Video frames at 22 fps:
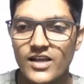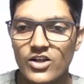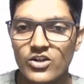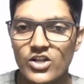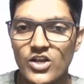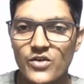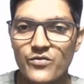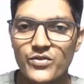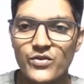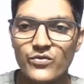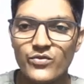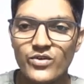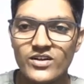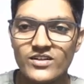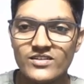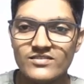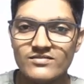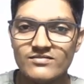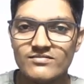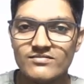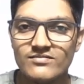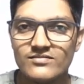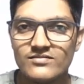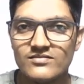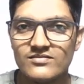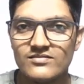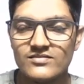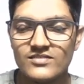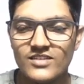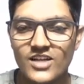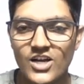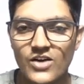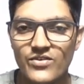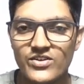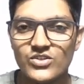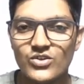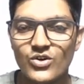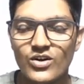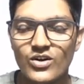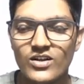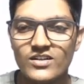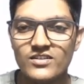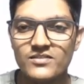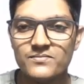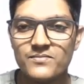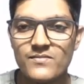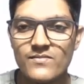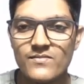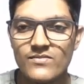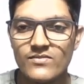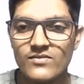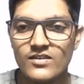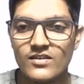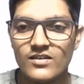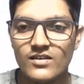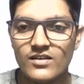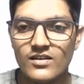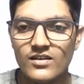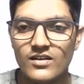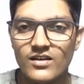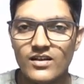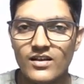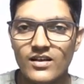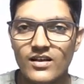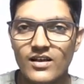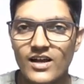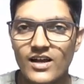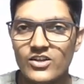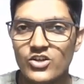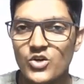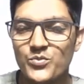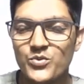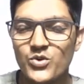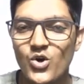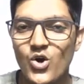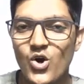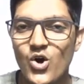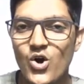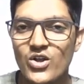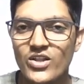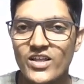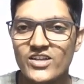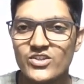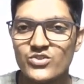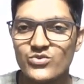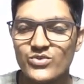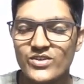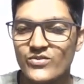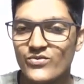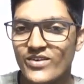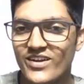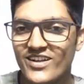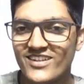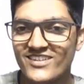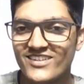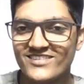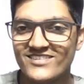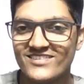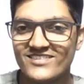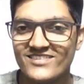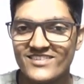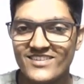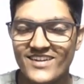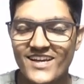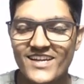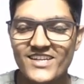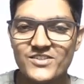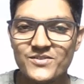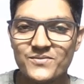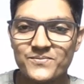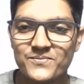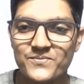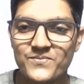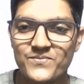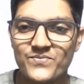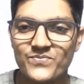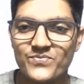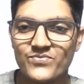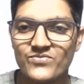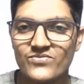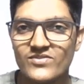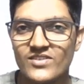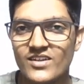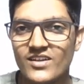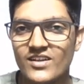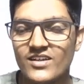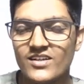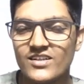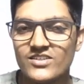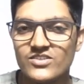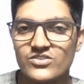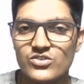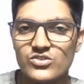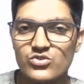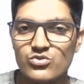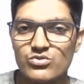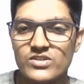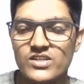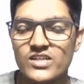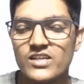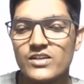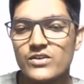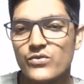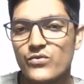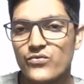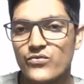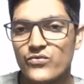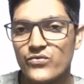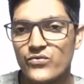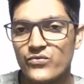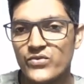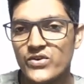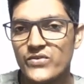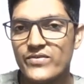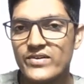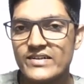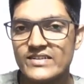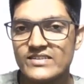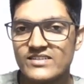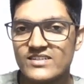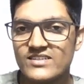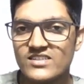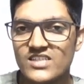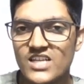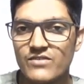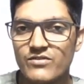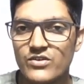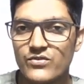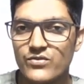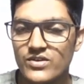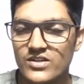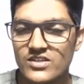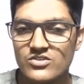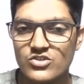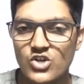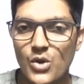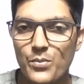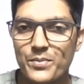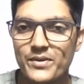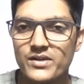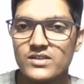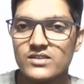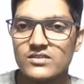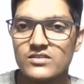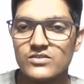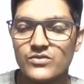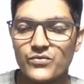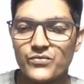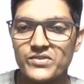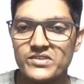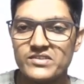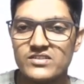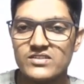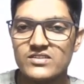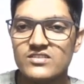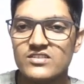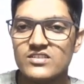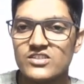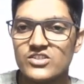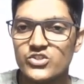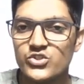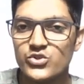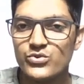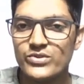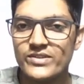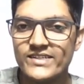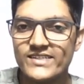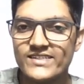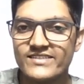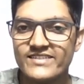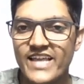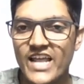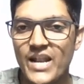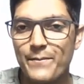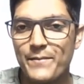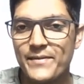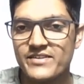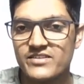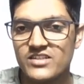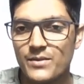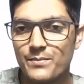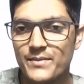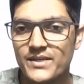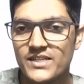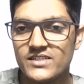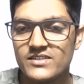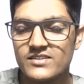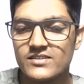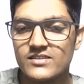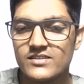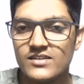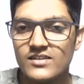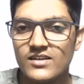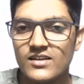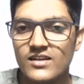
Hello everyone, how are you all? I hope you all are doing well, right? So today we will discuss our first topic, which is units and measurement.